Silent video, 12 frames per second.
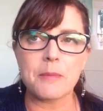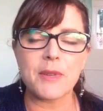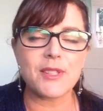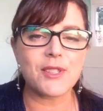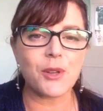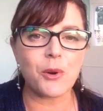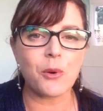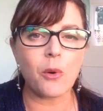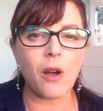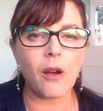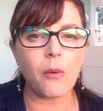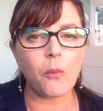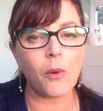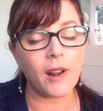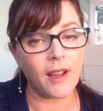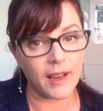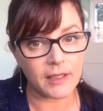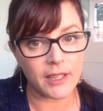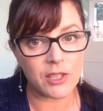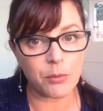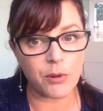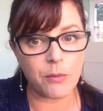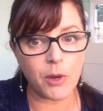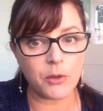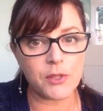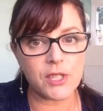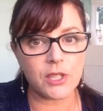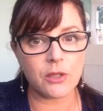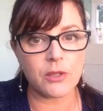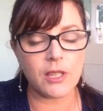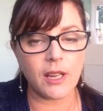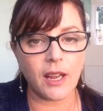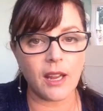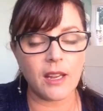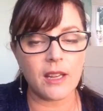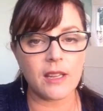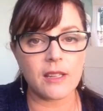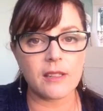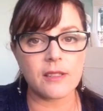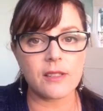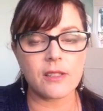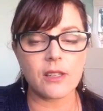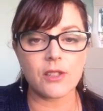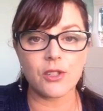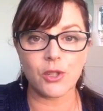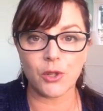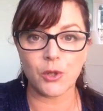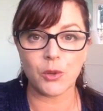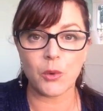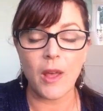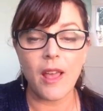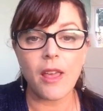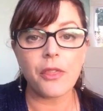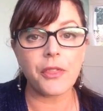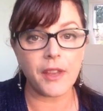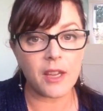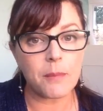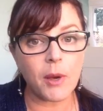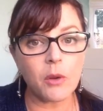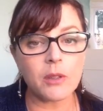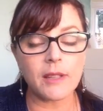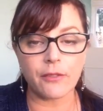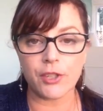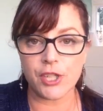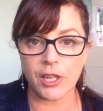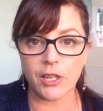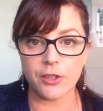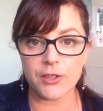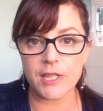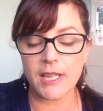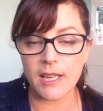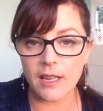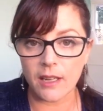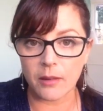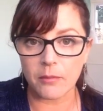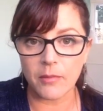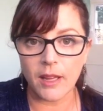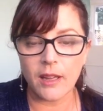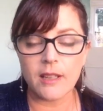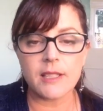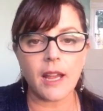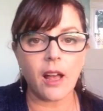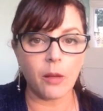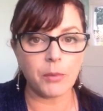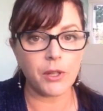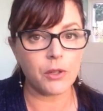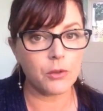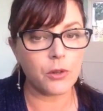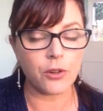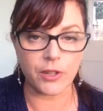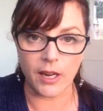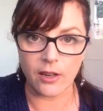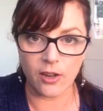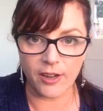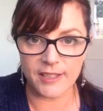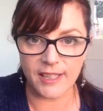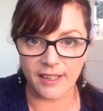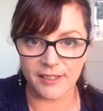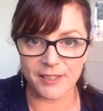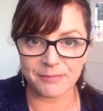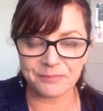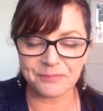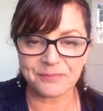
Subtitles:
So what I'd like to propose to you today is to think about leveraging your team to helping you create content.